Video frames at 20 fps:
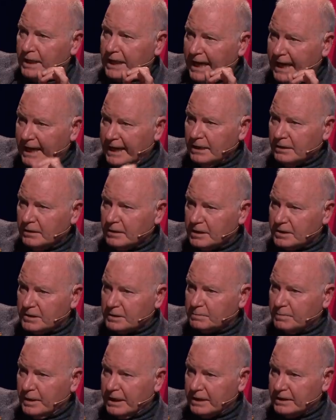handle this
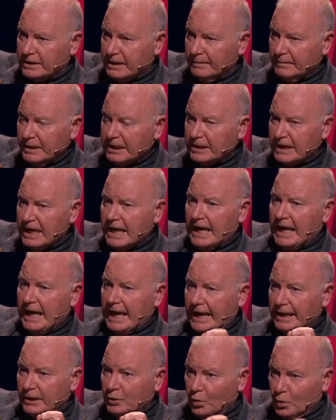pandemic
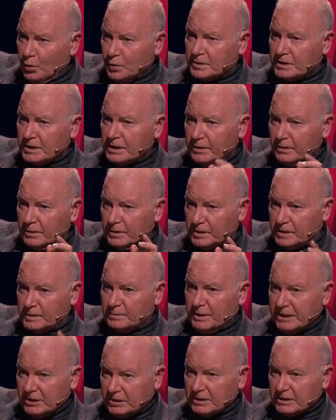and also
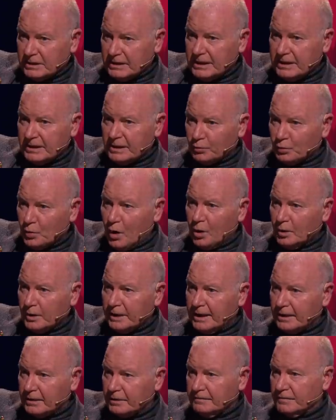especially the
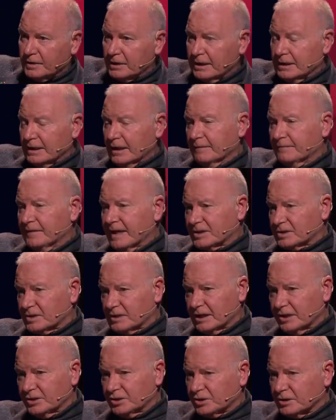rollout of the
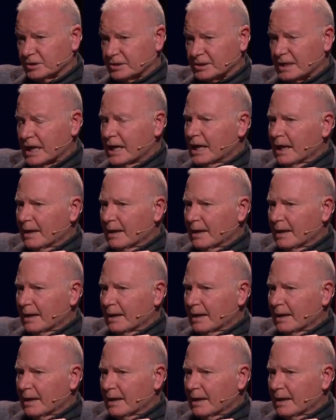vaccinations. Mm.